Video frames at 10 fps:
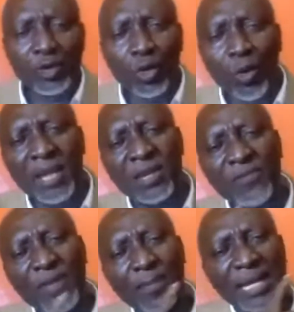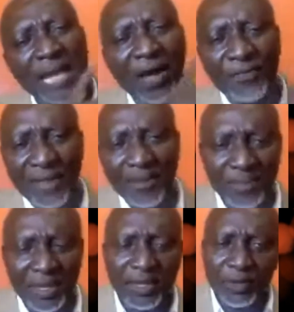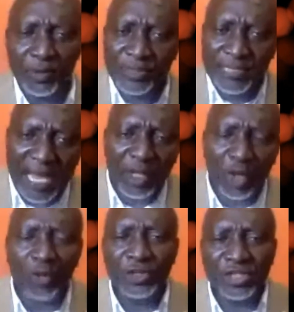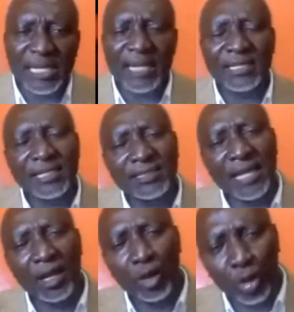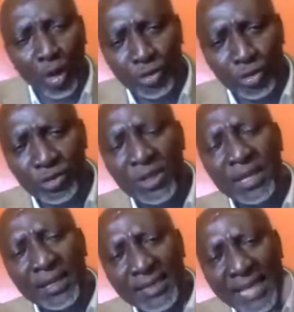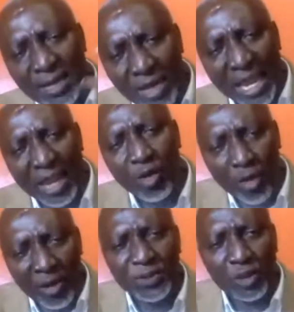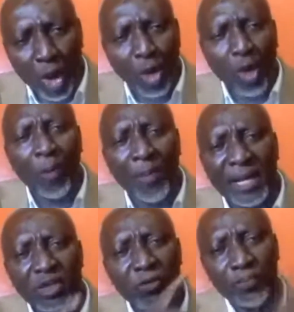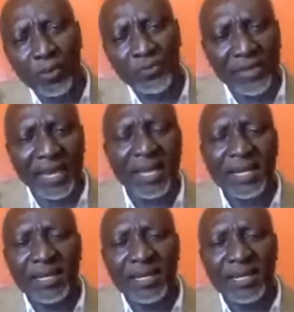you go and give the money out them, you sign conditionalities and clauses that encrypt your own money you put there,